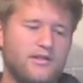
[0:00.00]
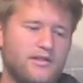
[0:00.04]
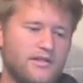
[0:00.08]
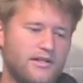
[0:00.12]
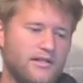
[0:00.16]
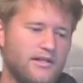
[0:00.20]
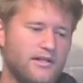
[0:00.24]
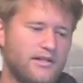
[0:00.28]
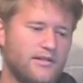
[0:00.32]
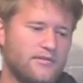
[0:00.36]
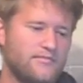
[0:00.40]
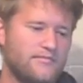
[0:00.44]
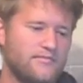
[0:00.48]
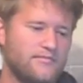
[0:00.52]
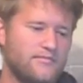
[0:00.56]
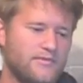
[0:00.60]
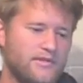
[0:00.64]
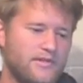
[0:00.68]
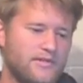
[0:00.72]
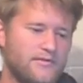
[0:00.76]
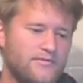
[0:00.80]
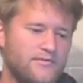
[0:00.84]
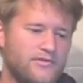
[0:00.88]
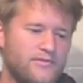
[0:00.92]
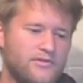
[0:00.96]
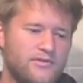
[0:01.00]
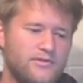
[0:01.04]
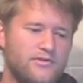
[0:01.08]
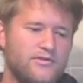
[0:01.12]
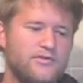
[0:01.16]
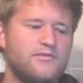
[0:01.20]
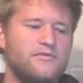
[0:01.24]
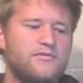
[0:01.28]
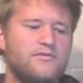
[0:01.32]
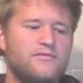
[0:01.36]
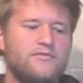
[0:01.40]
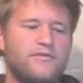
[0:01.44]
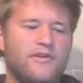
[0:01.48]
a
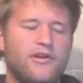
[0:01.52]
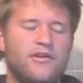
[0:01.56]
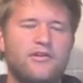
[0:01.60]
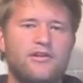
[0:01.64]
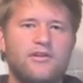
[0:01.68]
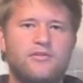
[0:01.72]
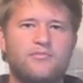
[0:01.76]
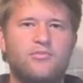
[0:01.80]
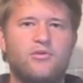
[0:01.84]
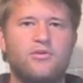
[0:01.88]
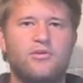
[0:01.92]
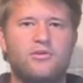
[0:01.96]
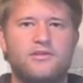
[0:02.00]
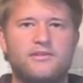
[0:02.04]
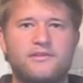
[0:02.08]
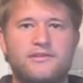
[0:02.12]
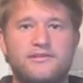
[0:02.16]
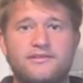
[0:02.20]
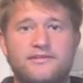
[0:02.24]
few very important